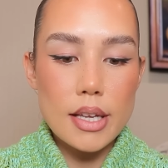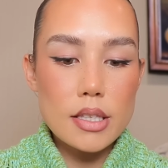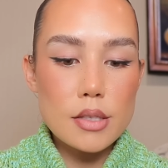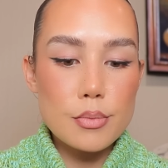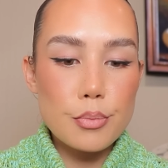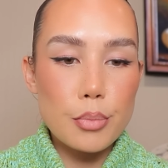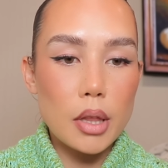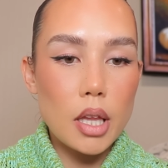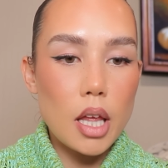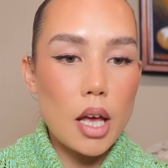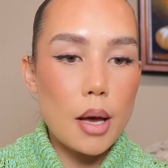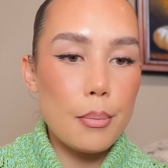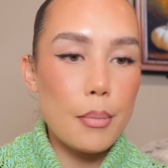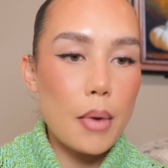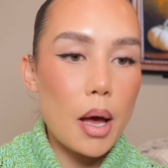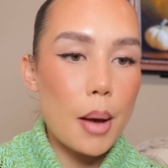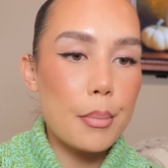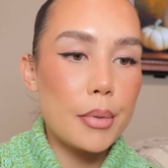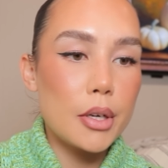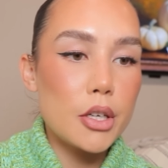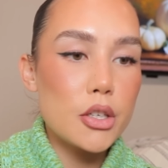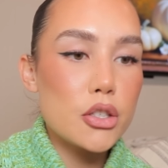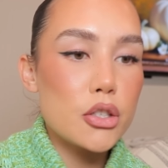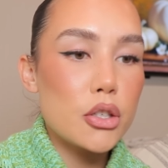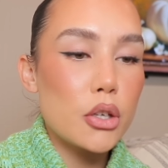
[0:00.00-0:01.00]
that's Plum. I'm
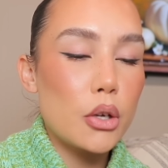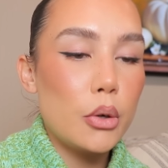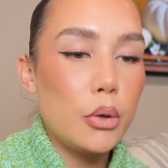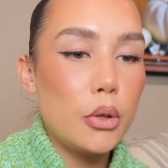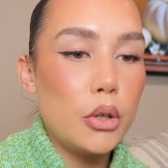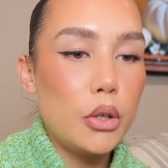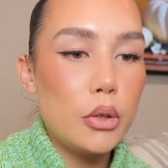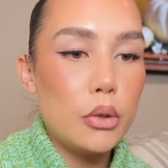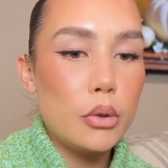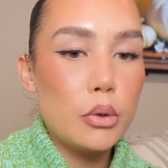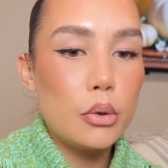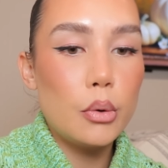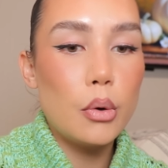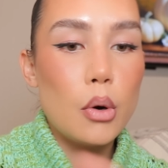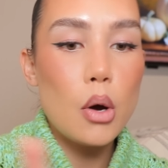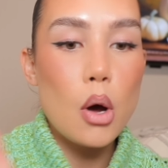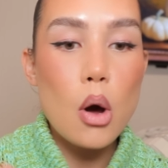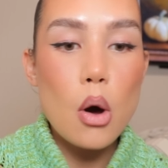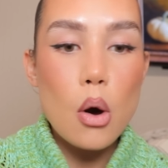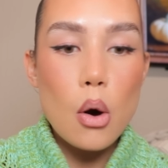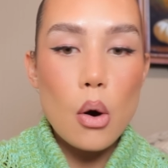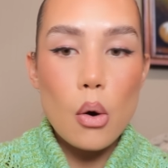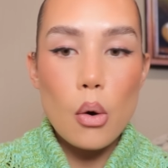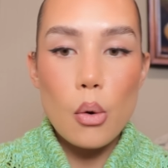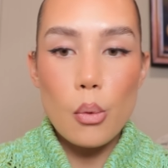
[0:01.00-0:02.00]
going to show you
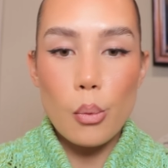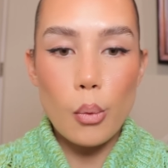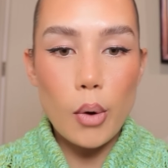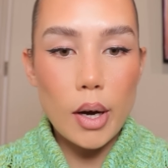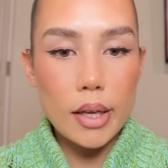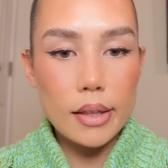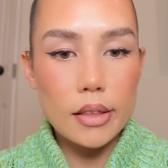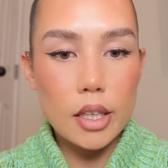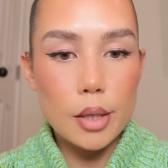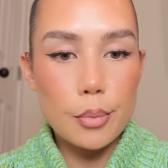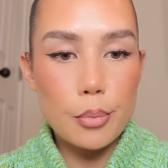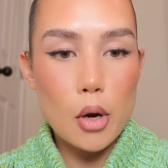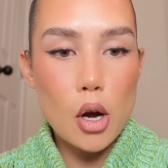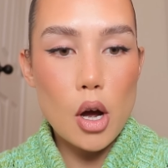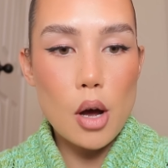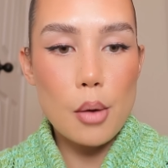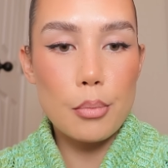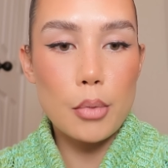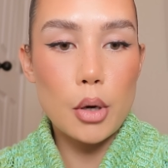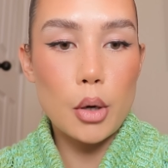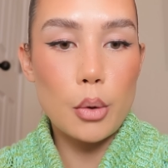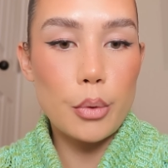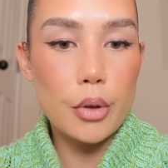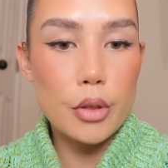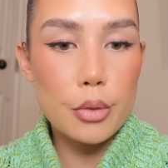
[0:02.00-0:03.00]
one lip
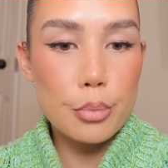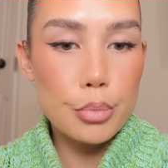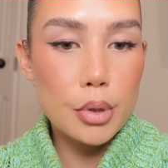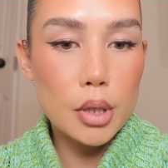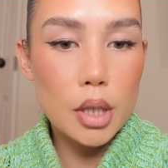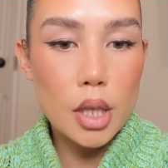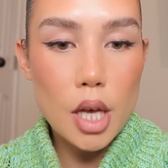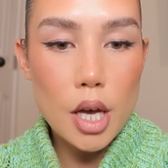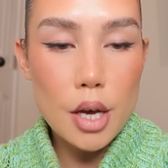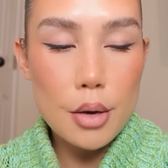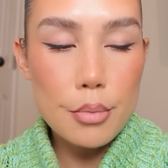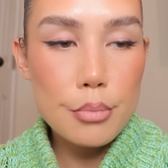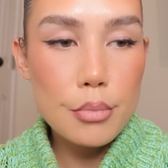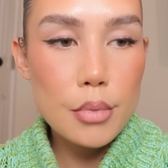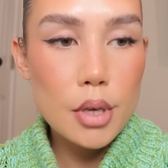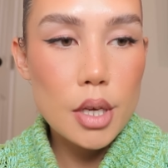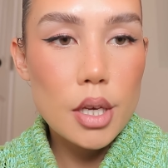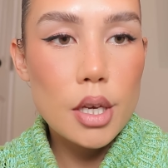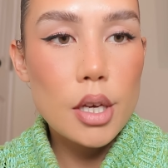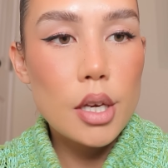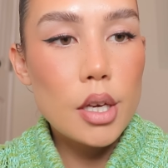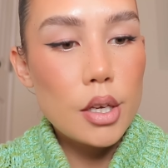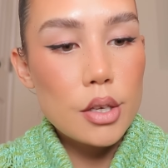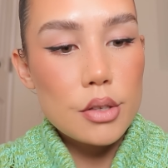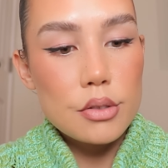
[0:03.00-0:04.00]
combo with Plum.
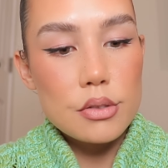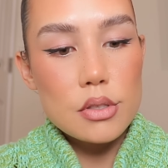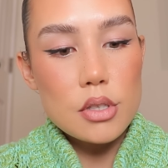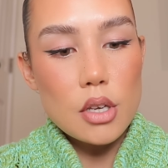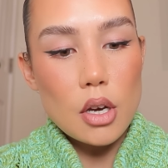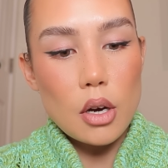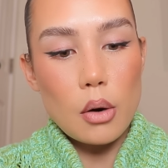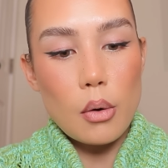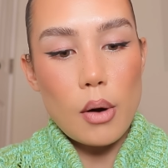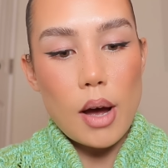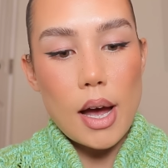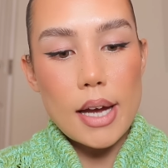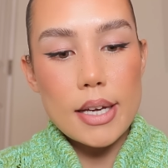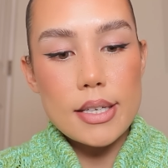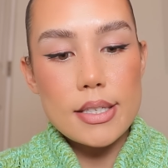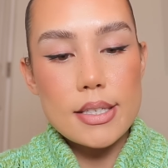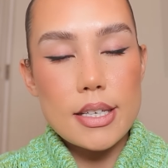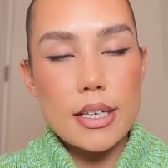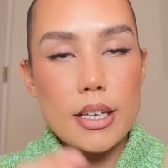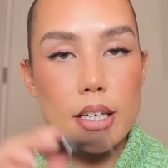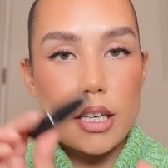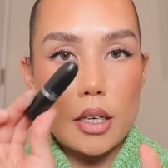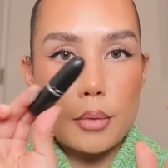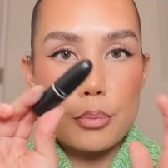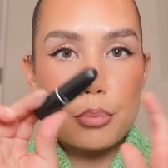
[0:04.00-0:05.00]
So I
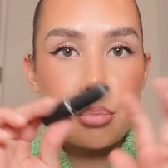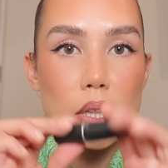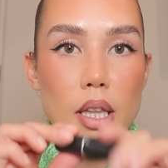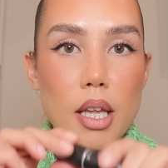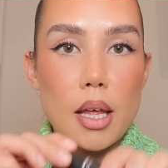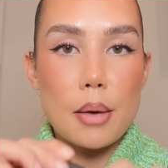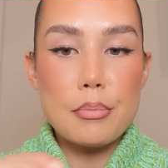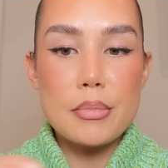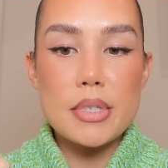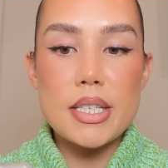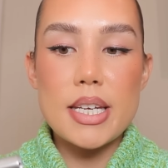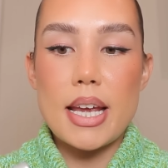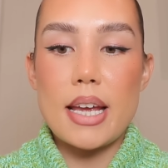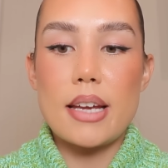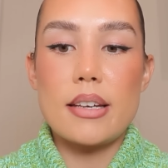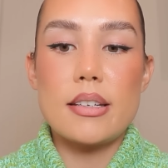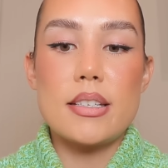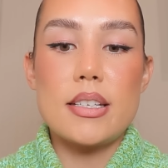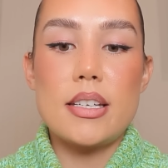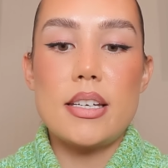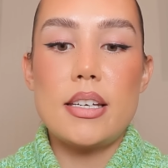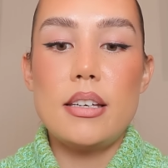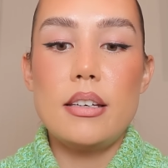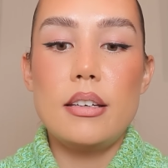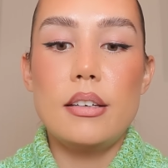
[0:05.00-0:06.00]
did Plum
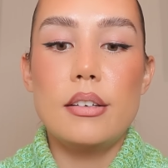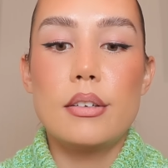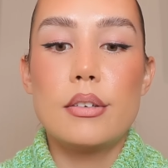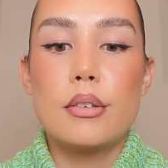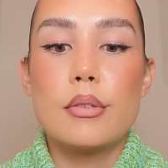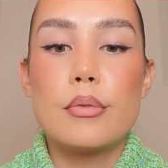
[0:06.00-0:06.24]
Dandy.